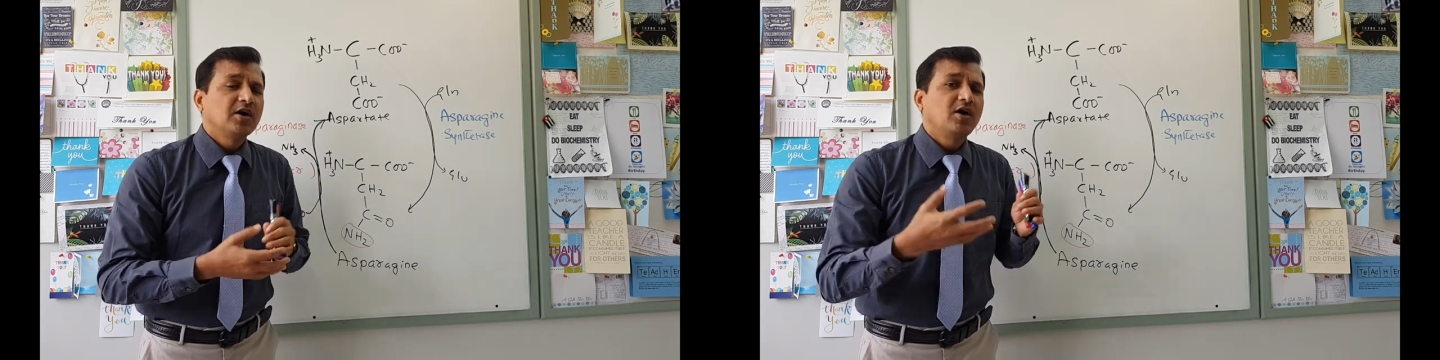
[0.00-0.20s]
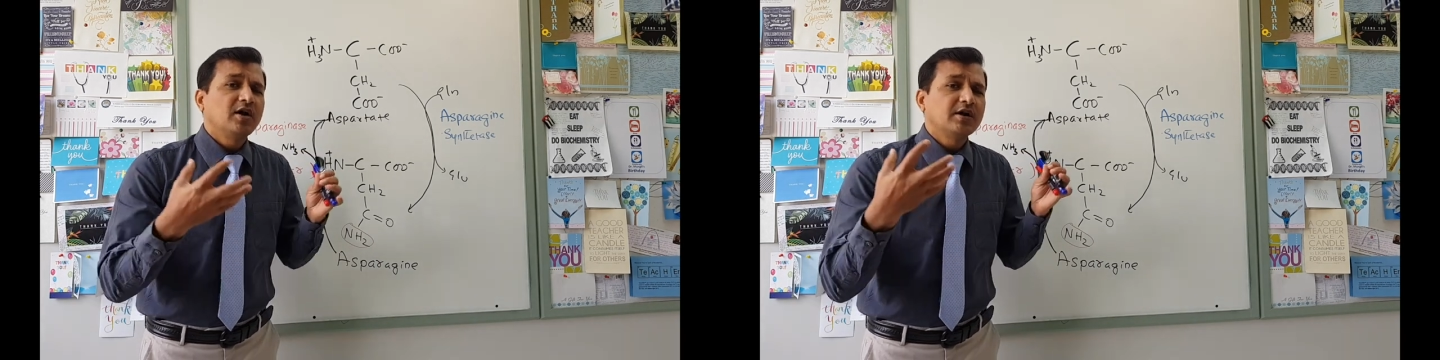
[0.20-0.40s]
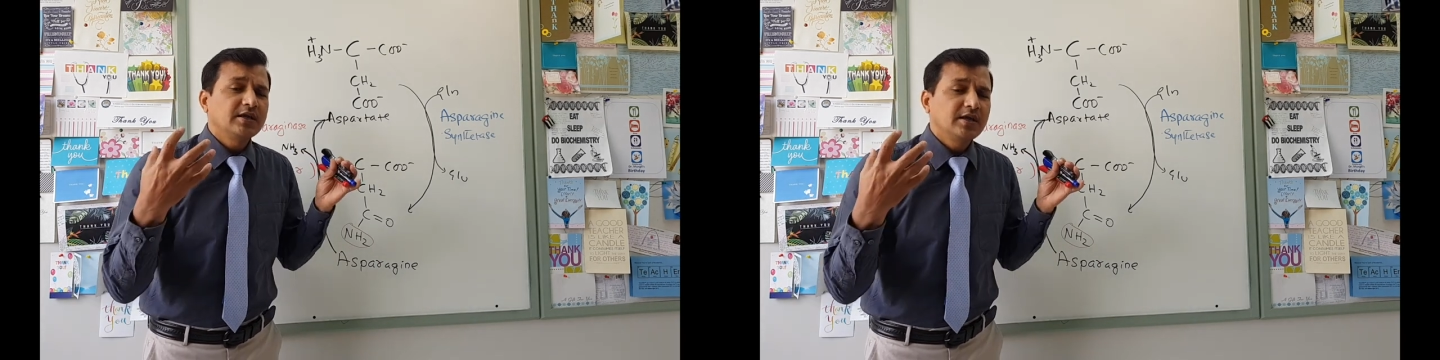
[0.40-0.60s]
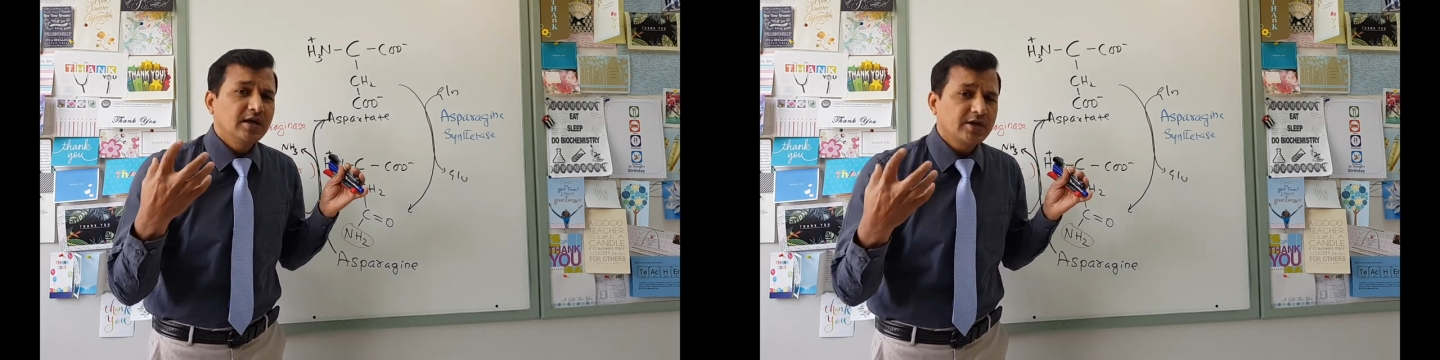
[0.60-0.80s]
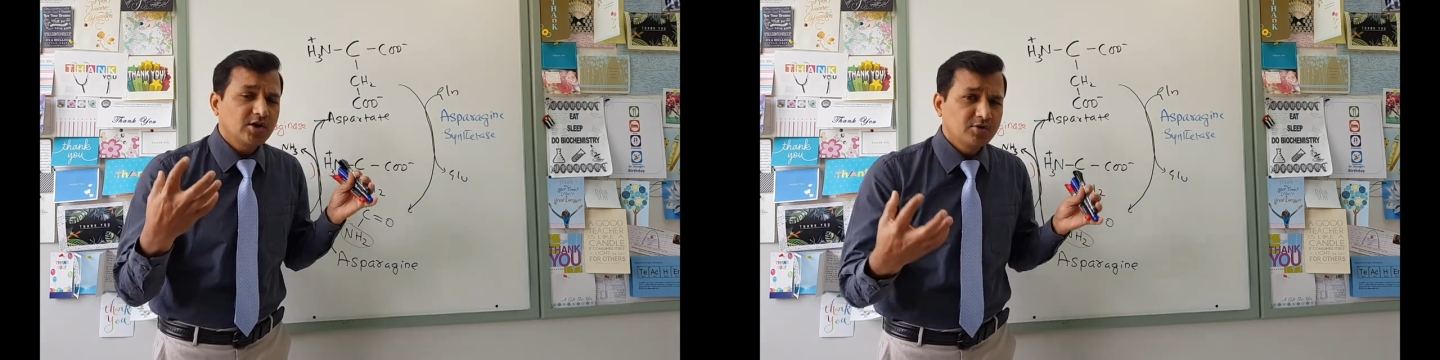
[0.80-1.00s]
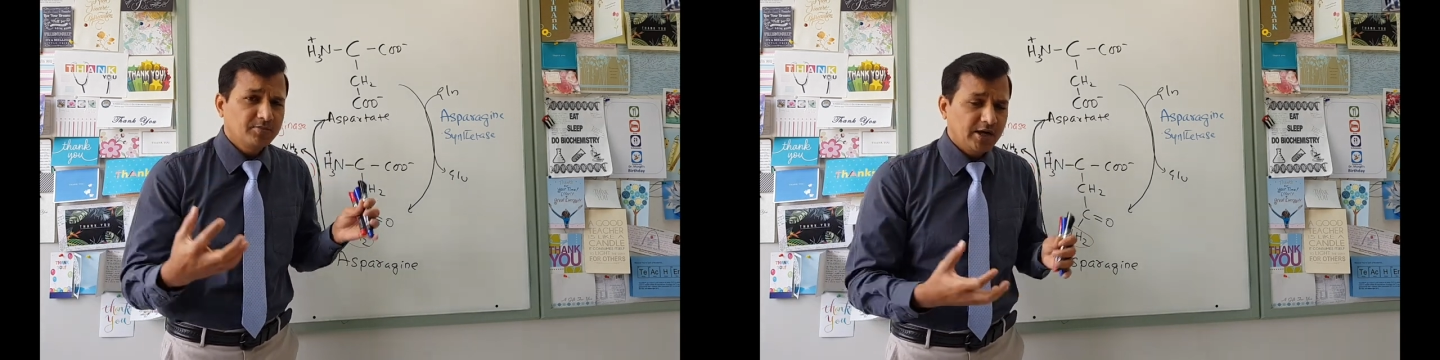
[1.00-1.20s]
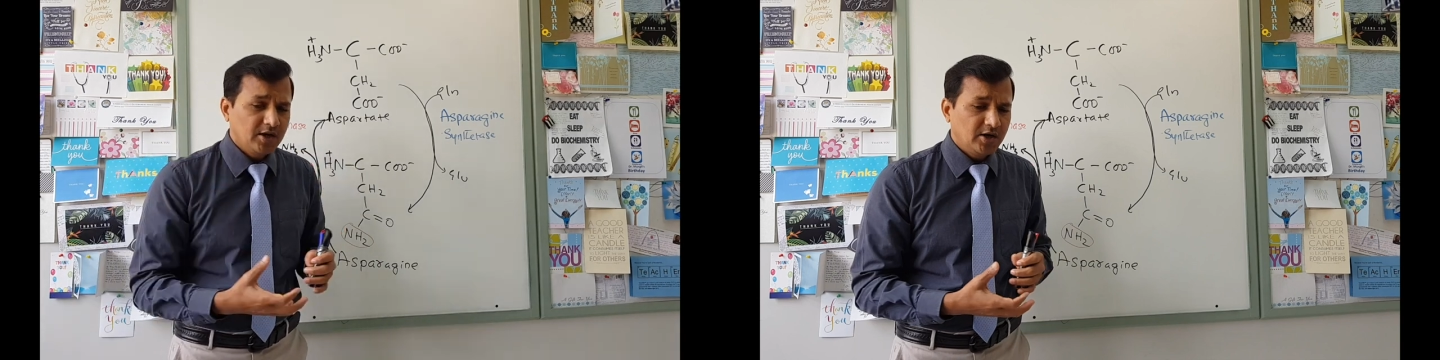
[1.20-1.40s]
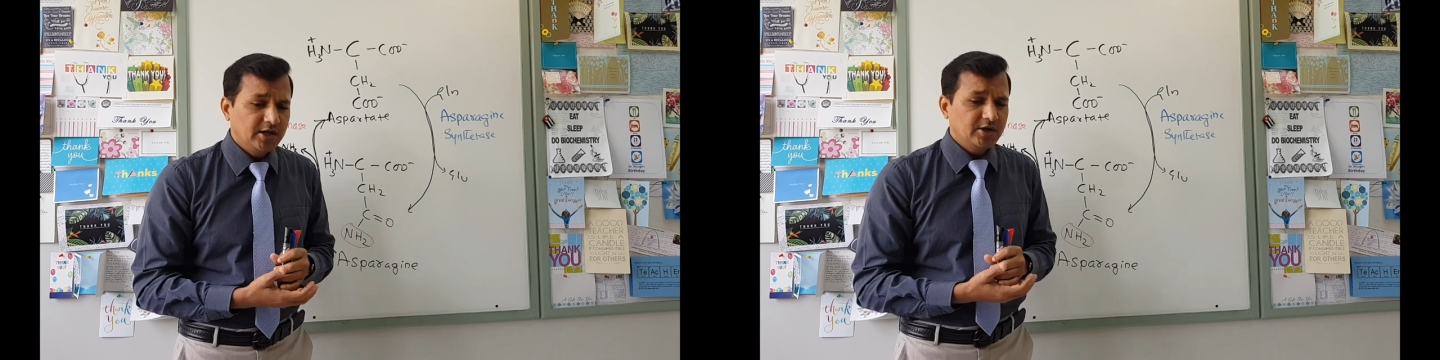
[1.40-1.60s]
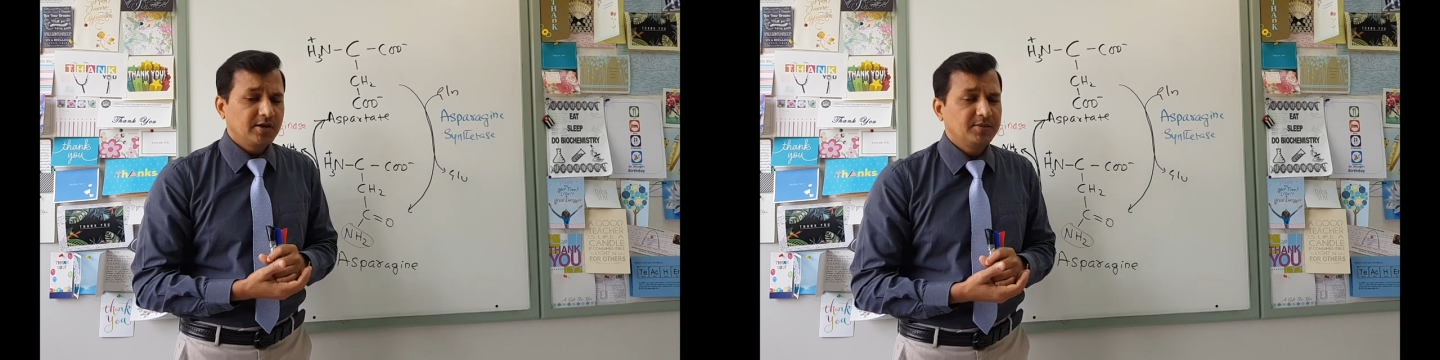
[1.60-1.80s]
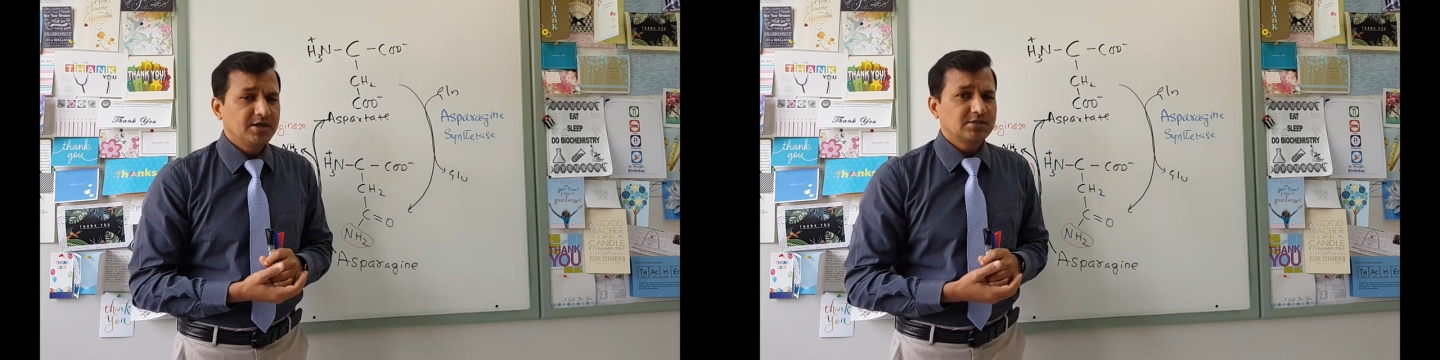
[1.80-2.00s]
or the acute myeloid
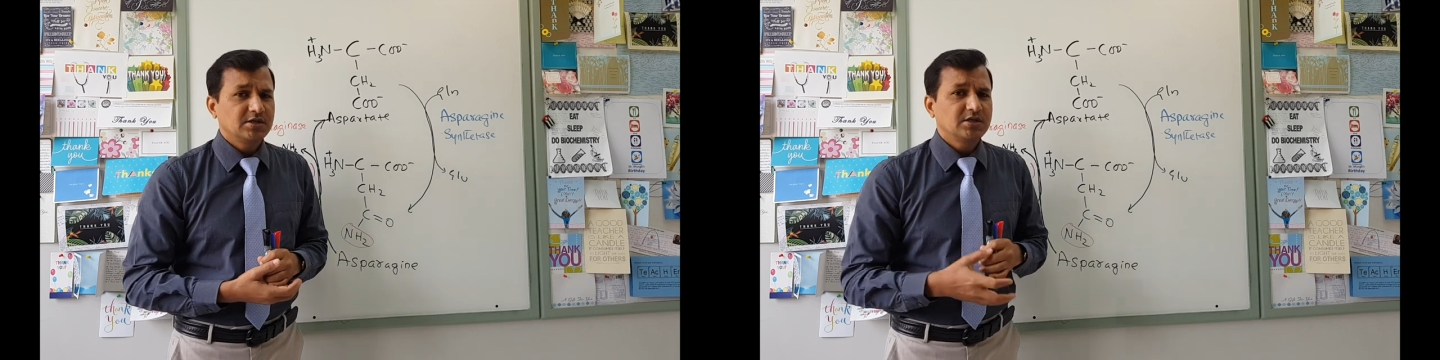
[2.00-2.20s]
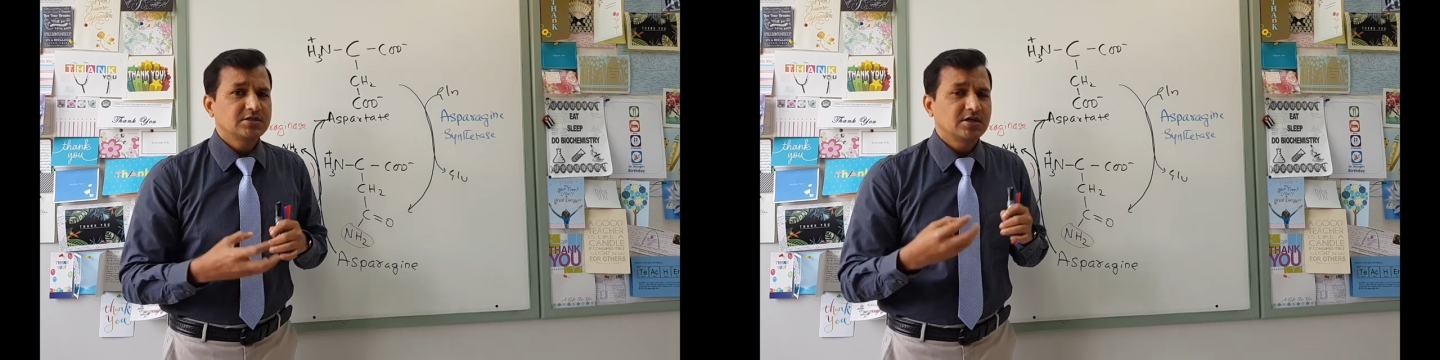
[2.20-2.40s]
leukemia cells